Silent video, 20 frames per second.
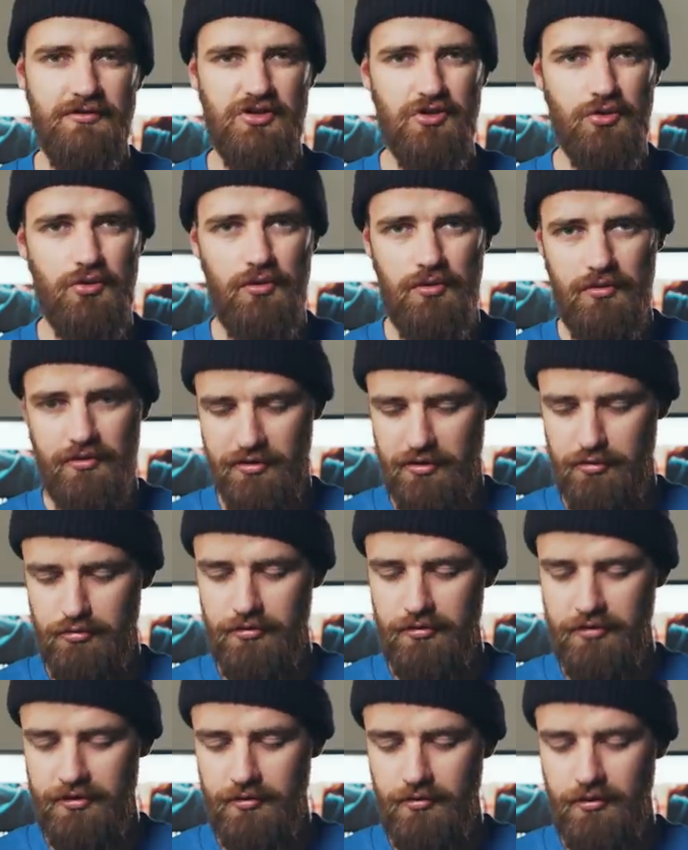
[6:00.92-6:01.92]
Shaw, The
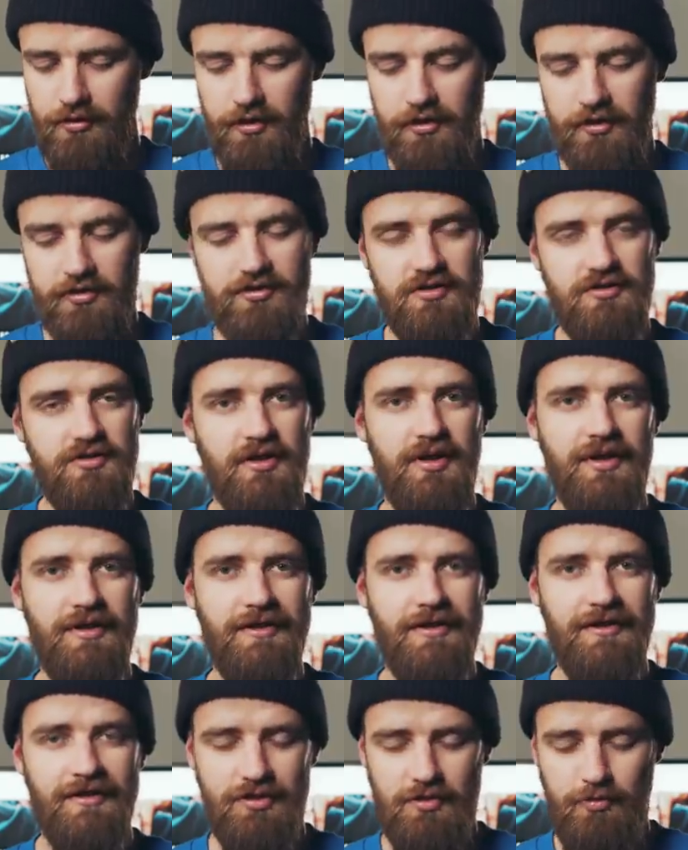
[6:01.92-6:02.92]
Complete Works.
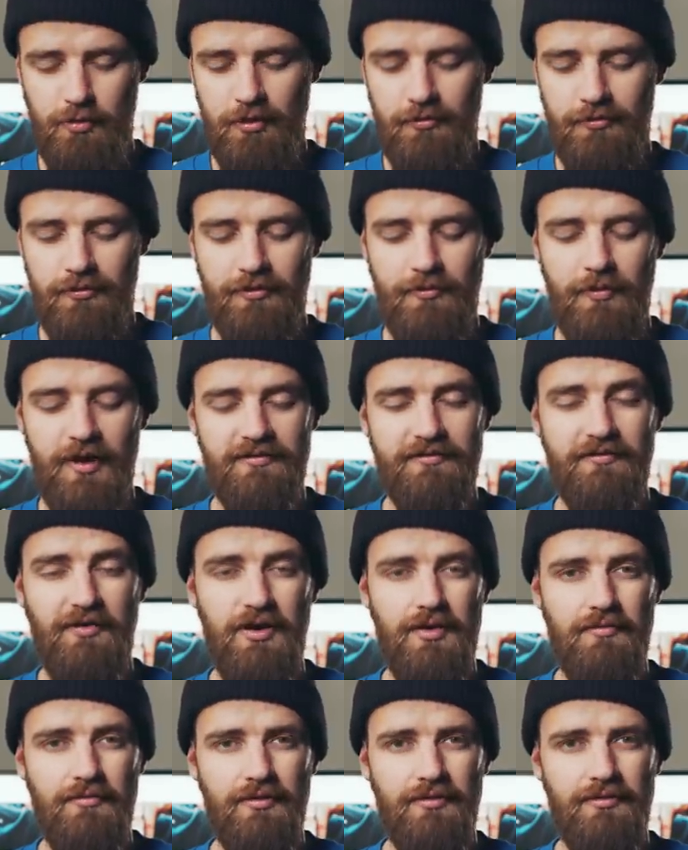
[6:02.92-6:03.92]
And it's probably my
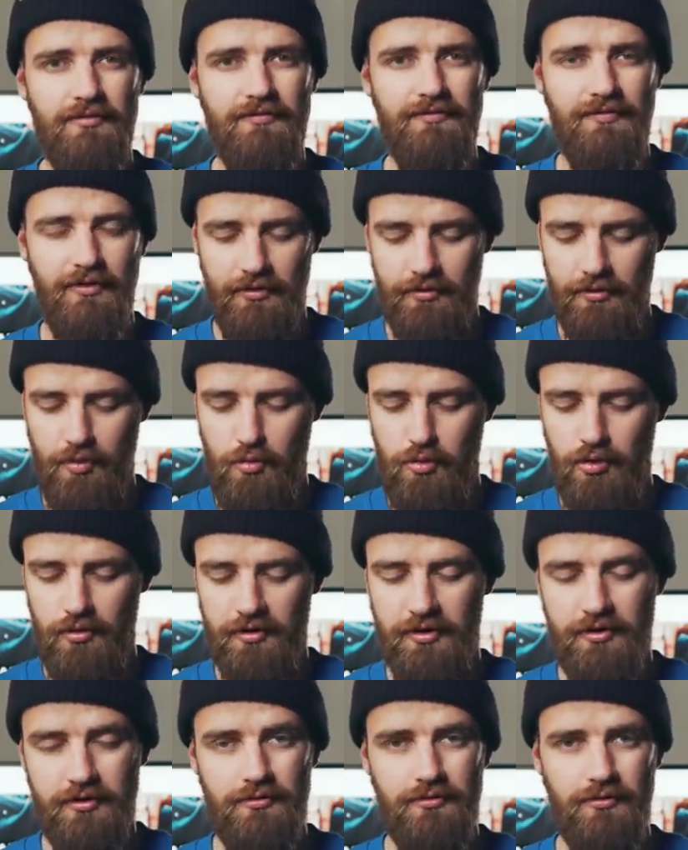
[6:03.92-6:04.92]
favorite photo
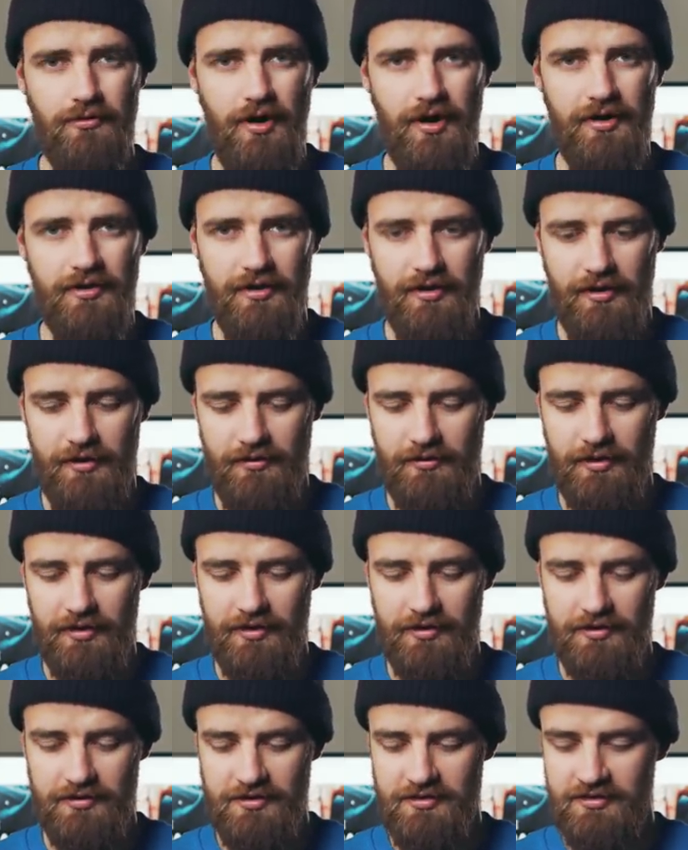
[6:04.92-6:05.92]
book right now.
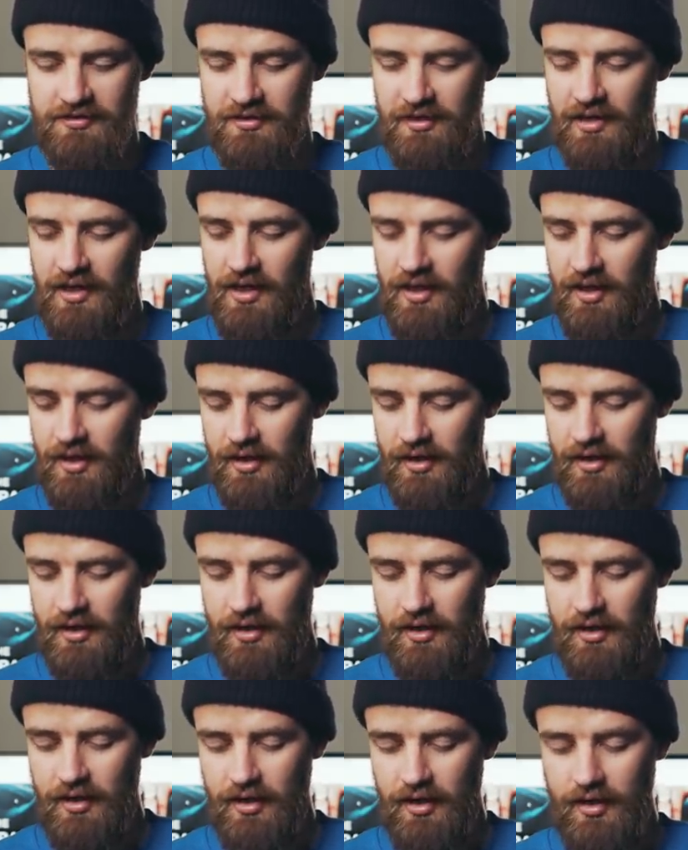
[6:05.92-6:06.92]
It's
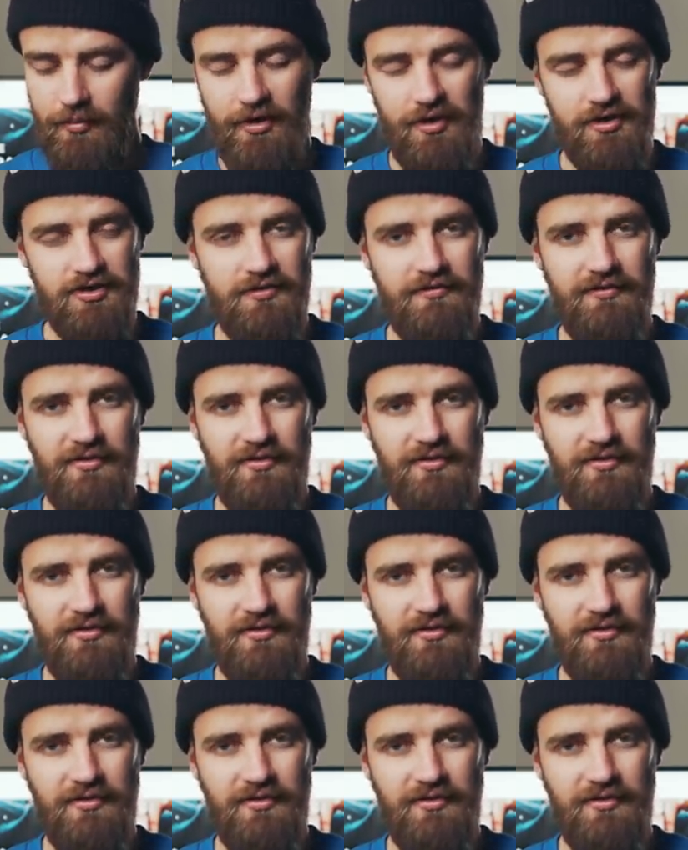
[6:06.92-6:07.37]
a bunch of